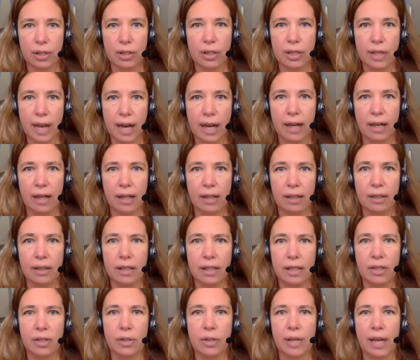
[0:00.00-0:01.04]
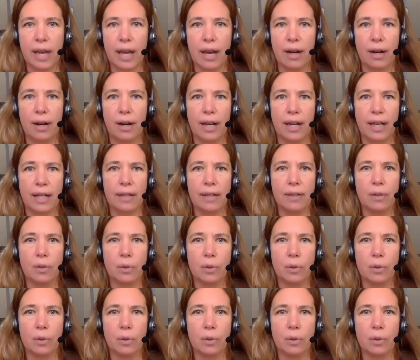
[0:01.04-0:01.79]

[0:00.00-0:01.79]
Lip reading: now that you're carrying,